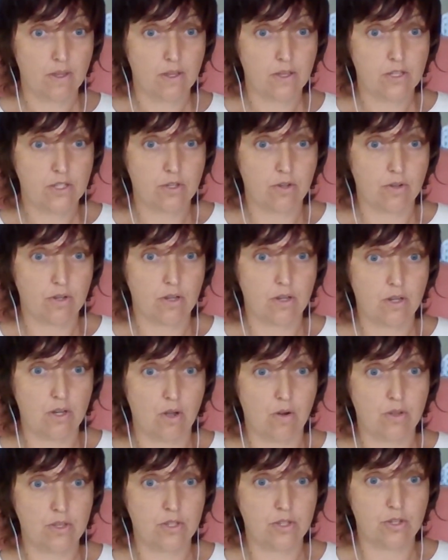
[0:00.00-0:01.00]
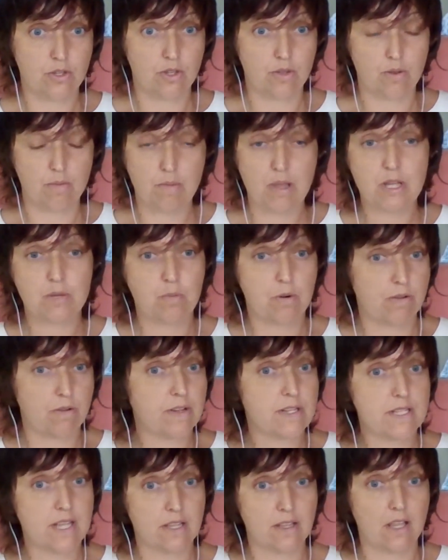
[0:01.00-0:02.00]
So, it makes
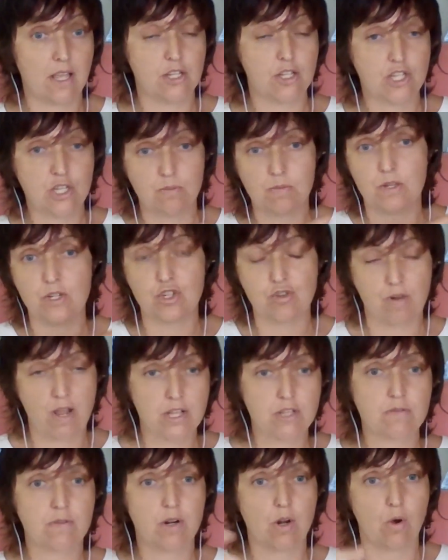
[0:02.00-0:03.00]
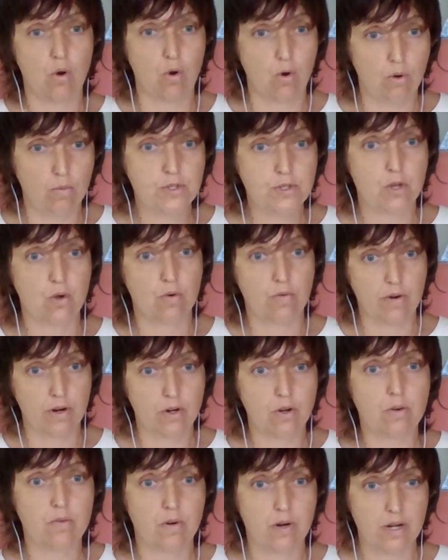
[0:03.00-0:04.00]
perfect sense. And she's been transferred homes over
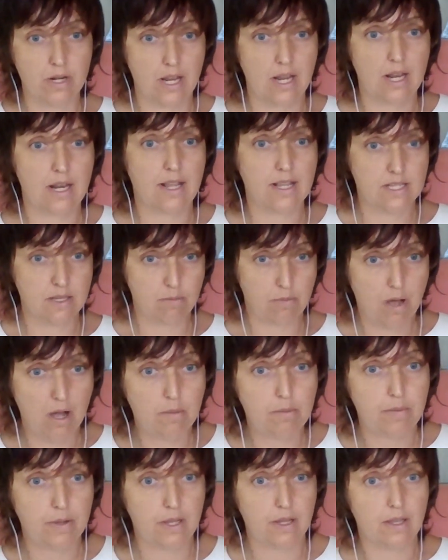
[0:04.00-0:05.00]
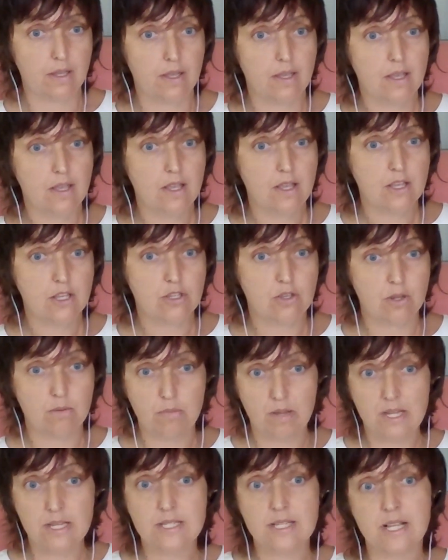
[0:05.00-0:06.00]
and over again as a puppy. So it
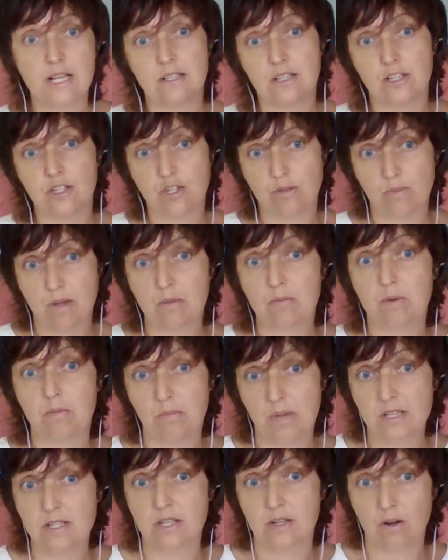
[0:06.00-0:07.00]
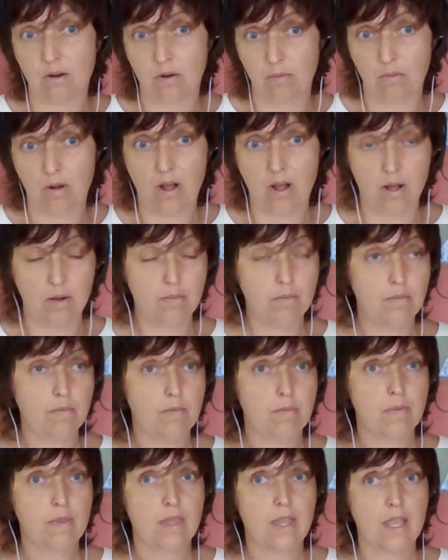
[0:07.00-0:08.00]
makes sense that she might be missing her mom.
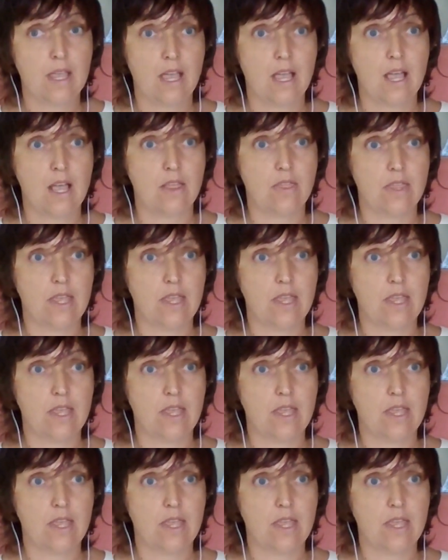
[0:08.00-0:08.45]
And